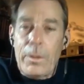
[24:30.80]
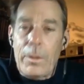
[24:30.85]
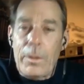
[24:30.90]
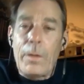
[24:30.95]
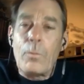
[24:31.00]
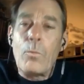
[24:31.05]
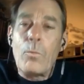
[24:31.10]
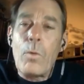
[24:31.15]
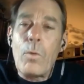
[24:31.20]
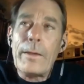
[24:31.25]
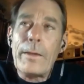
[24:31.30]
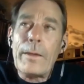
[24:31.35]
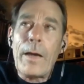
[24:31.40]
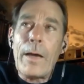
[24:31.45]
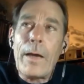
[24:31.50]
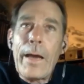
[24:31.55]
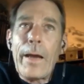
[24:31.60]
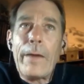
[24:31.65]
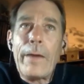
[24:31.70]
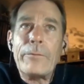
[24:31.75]
what
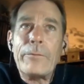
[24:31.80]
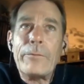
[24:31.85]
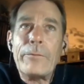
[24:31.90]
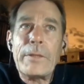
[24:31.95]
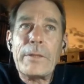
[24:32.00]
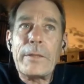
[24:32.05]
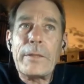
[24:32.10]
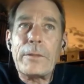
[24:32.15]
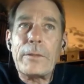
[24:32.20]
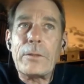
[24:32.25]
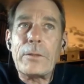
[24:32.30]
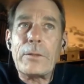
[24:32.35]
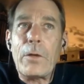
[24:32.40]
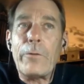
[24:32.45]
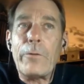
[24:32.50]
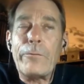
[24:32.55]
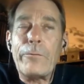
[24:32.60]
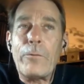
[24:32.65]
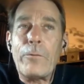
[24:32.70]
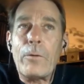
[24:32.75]
I have seen
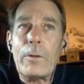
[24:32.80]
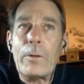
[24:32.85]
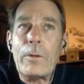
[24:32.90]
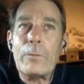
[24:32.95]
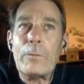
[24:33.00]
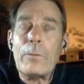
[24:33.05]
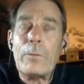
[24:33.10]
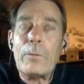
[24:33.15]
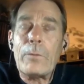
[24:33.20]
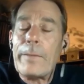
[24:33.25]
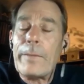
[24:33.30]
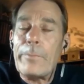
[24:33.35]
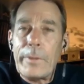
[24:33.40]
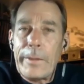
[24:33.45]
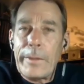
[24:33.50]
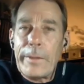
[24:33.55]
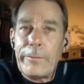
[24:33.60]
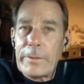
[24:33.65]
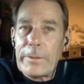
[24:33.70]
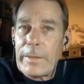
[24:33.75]
so far and what I
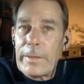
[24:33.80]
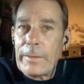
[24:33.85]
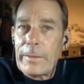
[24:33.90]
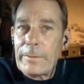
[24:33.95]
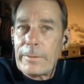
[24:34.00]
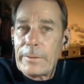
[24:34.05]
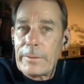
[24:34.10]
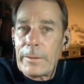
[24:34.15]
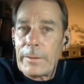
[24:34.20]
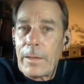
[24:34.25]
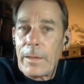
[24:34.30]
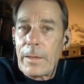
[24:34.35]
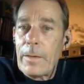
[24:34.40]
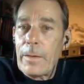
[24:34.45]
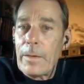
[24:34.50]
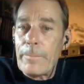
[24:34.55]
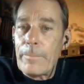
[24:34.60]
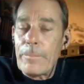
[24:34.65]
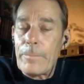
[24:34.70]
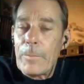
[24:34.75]
believe is yet to
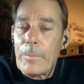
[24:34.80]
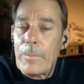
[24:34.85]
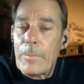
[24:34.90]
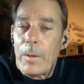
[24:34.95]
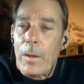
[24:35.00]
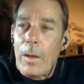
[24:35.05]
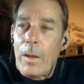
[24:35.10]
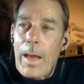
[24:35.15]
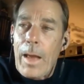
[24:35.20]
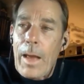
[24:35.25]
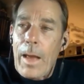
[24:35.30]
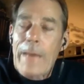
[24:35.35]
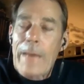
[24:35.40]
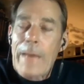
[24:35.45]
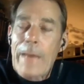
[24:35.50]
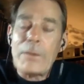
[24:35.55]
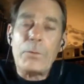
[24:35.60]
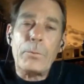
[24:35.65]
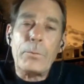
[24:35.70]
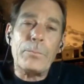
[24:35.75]
come
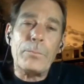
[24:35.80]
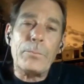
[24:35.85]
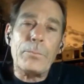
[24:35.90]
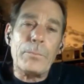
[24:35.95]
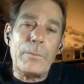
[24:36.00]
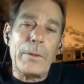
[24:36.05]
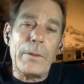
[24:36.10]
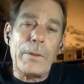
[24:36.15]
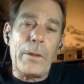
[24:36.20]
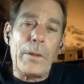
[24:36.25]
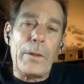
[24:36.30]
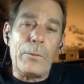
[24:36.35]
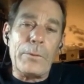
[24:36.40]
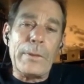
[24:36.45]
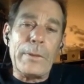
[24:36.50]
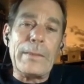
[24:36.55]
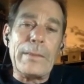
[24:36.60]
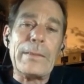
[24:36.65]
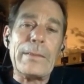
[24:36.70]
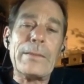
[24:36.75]
as, you know,
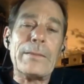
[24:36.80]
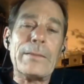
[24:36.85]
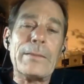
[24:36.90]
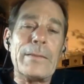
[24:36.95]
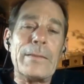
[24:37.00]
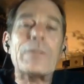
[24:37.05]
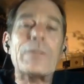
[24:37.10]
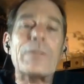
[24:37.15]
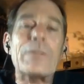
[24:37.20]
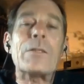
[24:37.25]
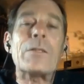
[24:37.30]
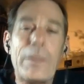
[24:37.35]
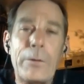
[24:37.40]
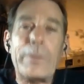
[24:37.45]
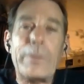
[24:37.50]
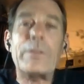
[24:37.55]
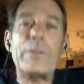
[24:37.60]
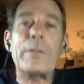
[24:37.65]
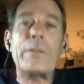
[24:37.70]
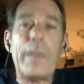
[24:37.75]
the
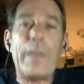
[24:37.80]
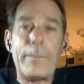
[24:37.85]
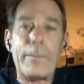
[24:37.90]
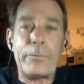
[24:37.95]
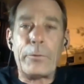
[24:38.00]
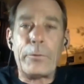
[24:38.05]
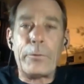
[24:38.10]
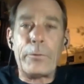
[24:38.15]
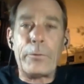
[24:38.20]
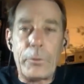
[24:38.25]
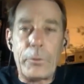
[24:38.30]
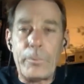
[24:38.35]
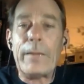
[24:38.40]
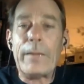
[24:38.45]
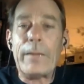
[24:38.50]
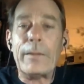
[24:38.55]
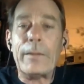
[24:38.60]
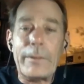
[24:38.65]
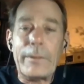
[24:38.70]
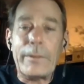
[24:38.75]
necessary steps for
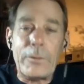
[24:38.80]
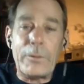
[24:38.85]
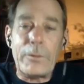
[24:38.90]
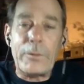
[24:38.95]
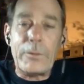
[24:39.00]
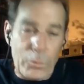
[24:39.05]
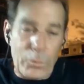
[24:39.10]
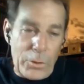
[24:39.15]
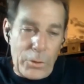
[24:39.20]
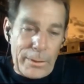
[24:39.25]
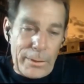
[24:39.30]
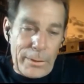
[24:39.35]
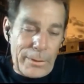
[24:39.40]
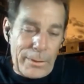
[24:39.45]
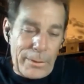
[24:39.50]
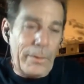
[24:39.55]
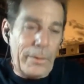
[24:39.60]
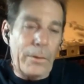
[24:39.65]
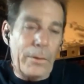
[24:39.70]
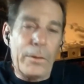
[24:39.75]
humanity to
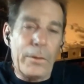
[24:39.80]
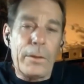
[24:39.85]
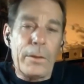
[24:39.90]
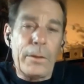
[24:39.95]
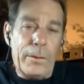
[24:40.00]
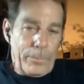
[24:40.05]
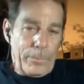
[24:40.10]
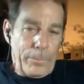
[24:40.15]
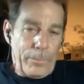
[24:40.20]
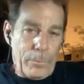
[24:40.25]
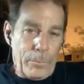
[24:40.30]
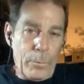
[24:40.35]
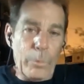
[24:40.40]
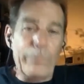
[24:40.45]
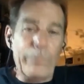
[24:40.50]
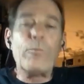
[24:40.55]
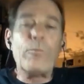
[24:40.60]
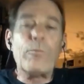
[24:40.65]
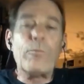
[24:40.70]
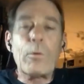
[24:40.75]
just
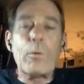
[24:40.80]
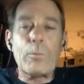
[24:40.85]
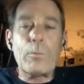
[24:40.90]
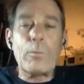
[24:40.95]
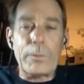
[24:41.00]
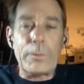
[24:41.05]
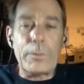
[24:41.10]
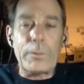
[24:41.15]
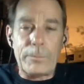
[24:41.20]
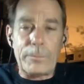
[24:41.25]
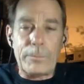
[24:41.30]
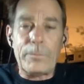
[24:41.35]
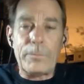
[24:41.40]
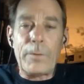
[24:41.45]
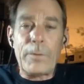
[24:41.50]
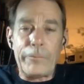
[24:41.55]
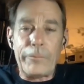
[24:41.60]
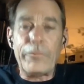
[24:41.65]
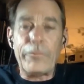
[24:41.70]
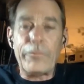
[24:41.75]
move forward
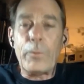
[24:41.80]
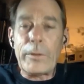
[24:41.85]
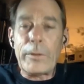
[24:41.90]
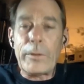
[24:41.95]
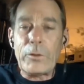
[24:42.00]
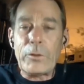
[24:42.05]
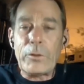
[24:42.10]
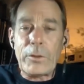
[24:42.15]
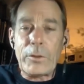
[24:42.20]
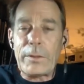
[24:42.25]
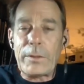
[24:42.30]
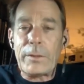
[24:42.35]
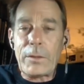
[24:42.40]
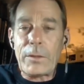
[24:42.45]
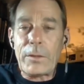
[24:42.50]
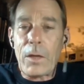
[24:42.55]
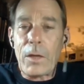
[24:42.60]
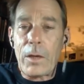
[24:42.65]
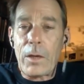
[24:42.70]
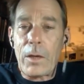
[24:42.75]
a few inches at a
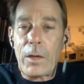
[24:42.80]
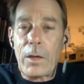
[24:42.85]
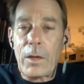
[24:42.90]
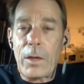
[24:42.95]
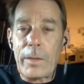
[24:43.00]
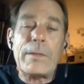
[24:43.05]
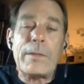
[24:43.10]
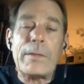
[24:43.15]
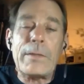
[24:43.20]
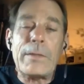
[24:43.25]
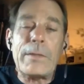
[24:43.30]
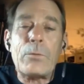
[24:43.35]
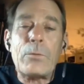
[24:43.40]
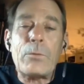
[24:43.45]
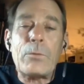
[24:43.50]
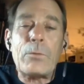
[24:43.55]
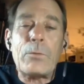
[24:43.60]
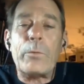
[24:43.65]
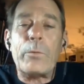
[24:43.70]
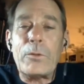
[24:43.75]
time because that's what
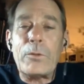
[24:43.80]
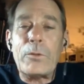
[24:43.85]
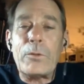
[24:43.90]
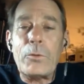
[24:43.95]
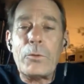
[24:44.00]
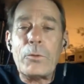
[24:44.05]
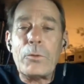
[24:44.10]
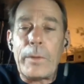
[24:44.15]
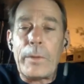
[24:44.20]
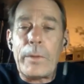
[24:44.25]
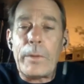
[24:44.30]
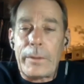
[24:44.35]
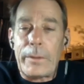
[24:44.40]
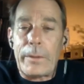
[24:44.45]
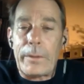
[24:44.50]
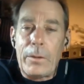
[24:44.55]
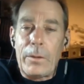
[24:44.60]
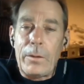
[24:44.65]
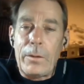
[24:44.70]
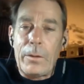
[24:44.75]
we've been doing.
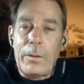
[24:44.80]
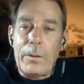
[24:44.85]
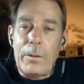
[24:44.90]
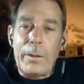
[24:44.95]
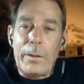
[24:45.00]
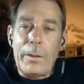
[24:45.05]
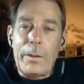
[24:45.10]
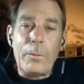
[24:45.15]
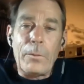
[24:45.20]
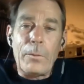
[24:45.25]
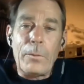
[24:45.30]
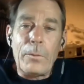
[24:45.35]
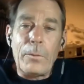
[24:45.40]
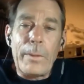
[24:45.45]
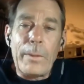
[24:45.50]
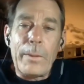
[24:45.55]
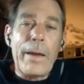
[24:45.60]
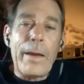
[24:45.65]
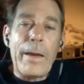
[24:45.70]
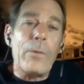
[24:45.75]
You know, right
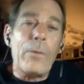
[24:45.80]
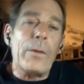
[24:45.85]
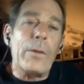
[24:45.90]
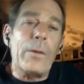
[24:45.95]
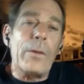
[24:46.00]
now,